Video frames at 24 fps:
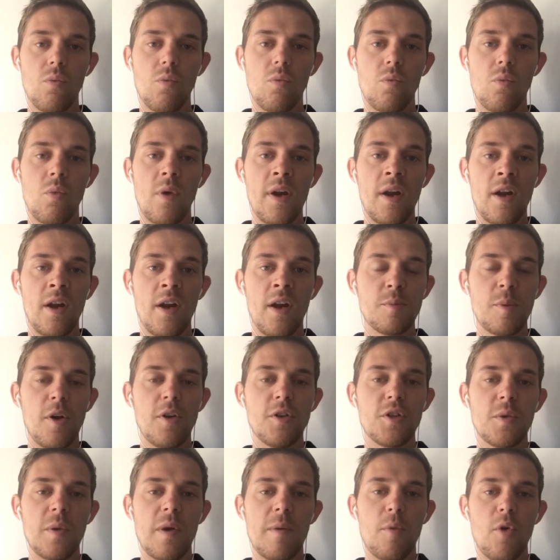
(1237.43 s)
When I
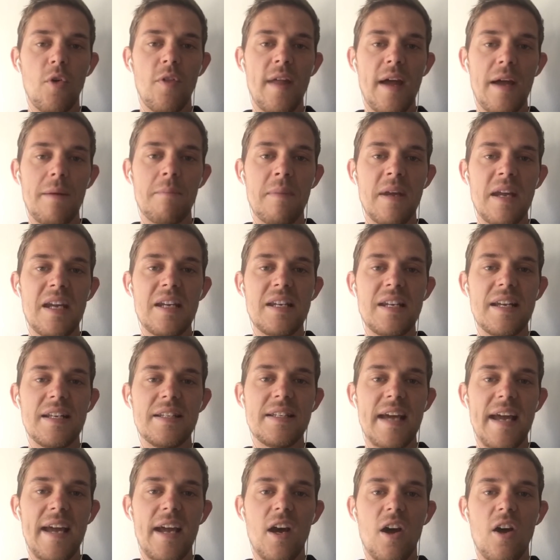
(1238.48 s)
spoke to him on that media
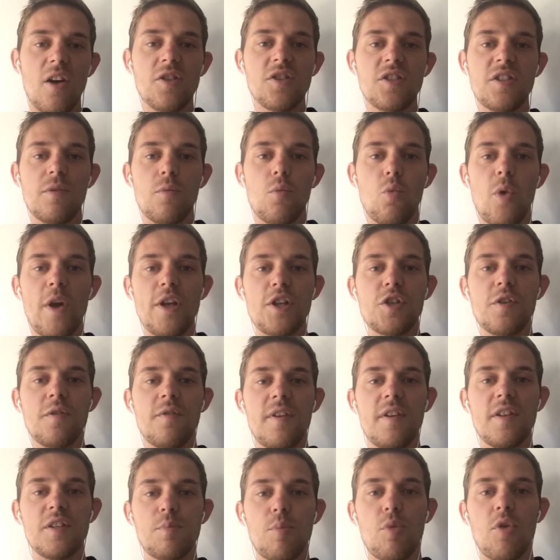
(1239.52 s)
day, I asked him which of
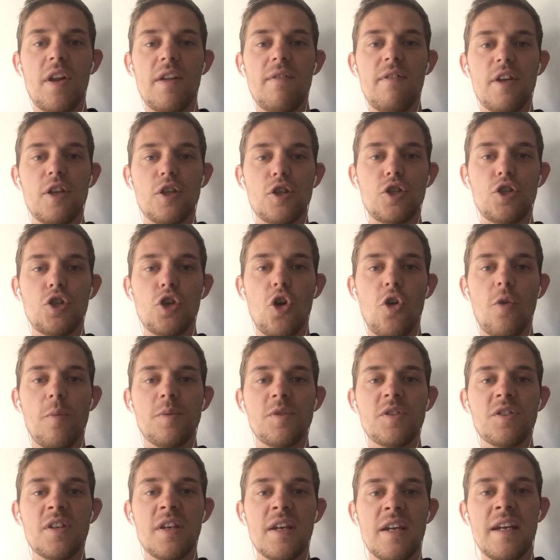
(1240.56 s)
his previous
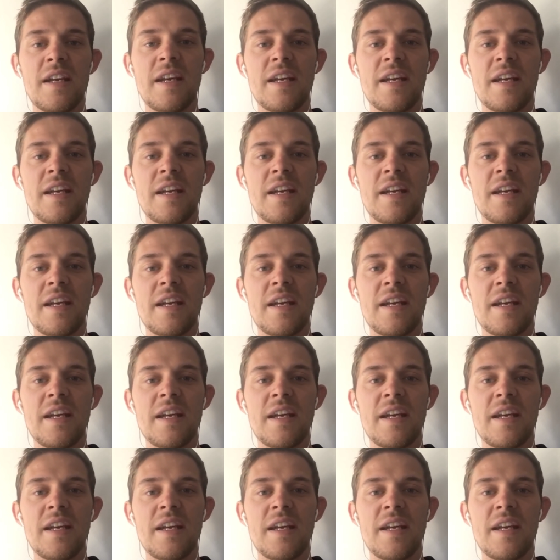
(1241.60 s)
jobs,